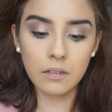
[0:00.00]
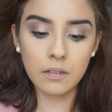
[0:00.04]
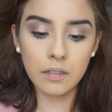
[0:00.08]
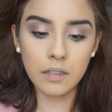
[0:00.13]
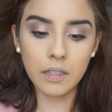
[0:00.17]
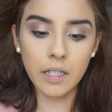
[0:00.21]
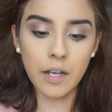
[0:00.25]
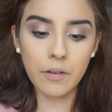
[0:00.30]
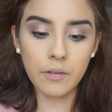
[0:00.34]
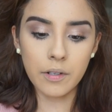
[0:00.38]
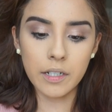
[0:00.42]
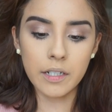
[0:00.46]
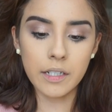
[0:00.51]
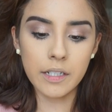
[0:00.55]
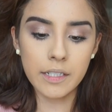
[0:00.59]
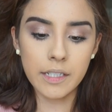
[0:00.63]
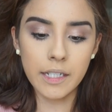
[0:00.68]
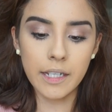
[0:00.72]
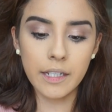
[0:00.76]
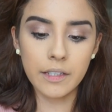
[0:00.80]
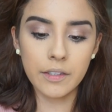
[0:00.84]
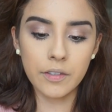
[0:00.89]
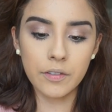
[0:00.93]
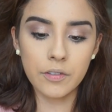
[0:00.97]
Now we're going to
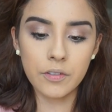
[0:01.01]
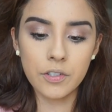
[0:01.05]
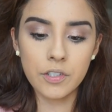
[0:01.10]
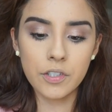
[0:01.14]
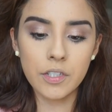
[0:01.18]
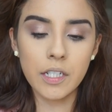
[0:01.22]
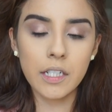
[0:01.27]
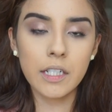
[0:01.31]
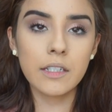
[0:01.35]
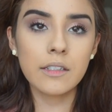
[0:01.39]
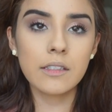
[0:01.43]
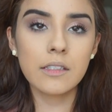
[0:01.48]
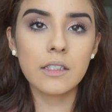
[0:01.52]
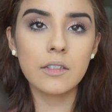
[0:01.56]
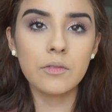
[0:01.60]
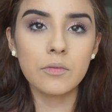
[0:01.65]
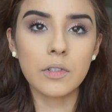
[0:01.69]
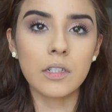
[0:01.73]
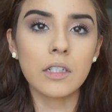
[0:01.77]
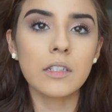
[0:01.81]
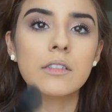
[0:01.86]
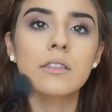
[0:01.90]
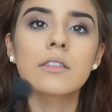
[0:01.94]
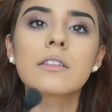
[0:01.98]
take those shades and
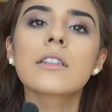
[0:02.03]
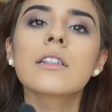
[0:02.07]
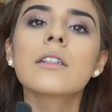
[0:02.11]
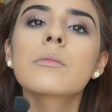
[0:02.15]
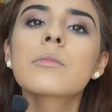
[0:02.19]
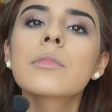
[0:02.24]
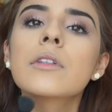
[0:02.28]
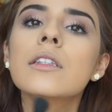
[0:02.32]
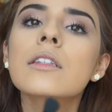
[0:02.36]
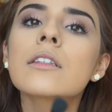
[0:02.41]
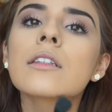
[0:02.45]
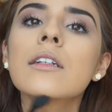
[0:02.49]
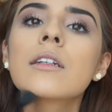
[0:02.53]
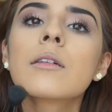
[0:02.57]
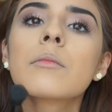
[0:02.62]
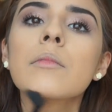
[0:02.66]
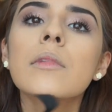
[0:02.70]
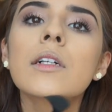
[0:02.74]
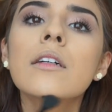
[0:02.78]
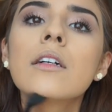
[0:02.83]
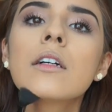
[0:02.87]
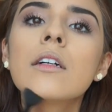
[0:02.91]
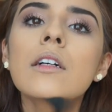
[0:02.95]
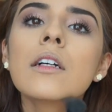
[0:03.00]
we're also going to put
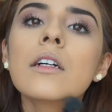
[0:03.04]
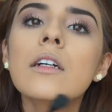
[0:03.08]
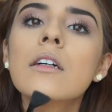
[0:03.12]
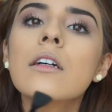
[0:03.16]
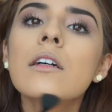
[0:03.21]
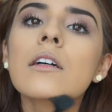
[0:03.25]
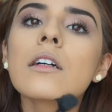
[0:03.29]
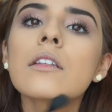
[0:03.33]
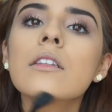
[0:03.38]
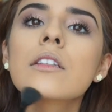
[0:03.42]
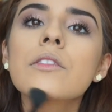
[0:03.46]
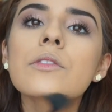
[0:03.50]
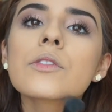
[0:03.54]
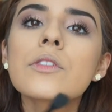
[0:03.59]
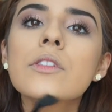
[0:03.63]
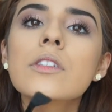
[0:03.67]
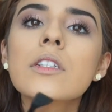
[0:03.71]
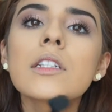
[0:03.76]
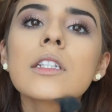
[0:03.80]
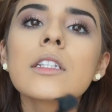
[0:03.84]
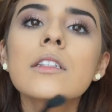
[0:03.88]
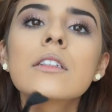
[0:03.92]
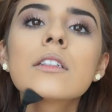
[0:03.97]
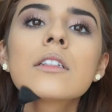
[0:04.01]
them on the
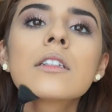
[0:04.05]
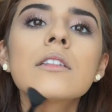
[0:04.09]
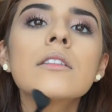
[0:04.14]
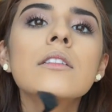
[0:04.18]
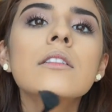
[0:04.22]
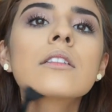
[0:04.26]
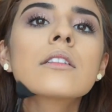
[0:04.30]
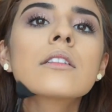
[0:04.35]
chin